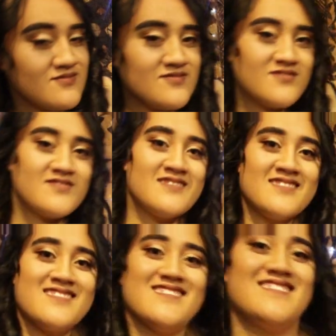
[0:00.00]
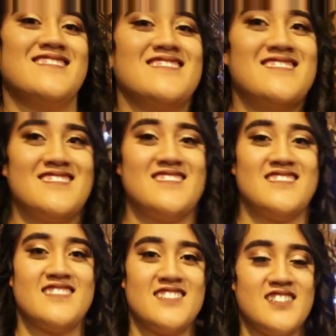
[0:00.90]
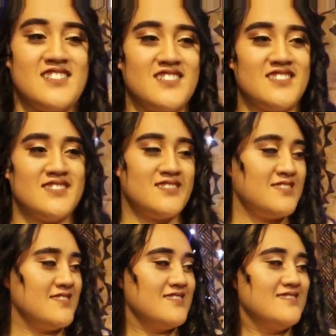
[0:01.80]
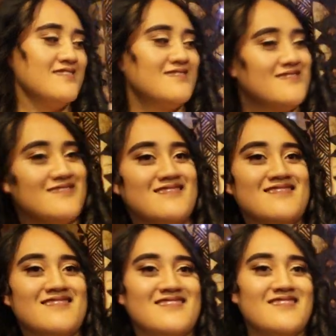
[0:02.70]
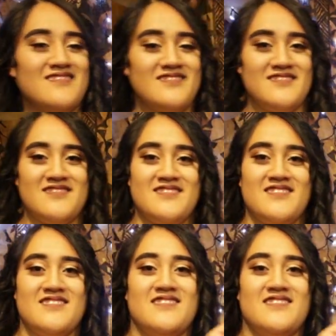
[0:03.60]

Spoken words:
This person isn't speaking.